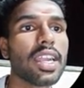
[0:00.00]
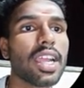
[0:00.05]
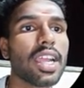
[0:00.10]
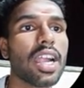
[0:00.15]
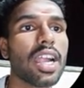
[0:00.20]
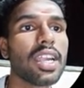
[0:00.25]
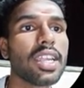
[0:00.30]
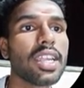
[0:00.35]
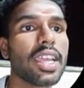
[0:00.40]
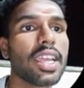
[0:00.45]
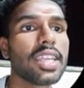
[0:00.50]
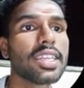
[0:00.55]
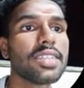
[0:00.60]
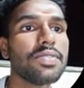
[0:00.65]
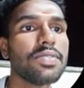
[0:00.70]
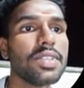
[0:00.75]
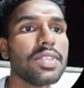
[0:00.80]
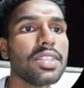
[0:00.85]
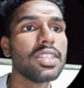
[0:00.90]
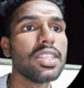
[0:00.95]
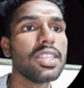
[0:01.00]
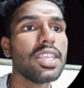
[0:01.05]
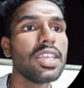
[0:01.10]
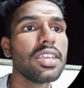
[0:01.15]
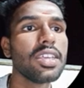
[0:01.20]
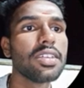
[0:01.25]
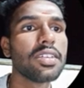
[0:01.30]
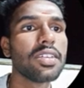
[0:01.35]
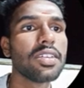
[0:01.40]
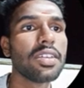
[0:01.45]
contact the
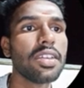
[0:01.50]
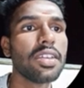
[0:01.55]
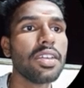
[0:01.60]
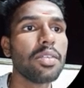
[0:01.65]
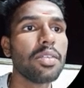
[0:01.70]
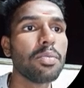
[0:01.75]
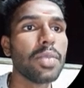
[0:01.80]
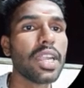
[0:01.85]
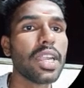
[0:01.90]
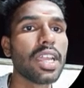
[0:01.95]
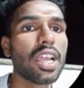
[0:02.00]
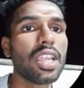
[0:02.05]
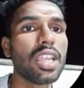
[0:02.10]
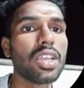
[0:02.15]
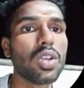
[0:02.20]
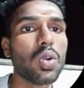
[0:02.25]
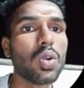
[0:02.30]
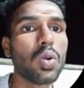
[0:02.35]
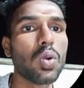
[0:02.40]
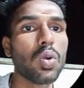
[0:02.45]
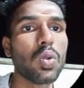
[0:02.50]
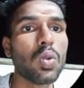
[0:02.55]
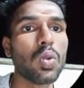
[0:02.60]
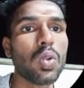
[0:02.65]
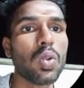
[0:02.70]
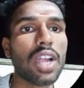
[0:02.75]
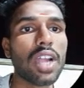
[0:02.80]
metallic core.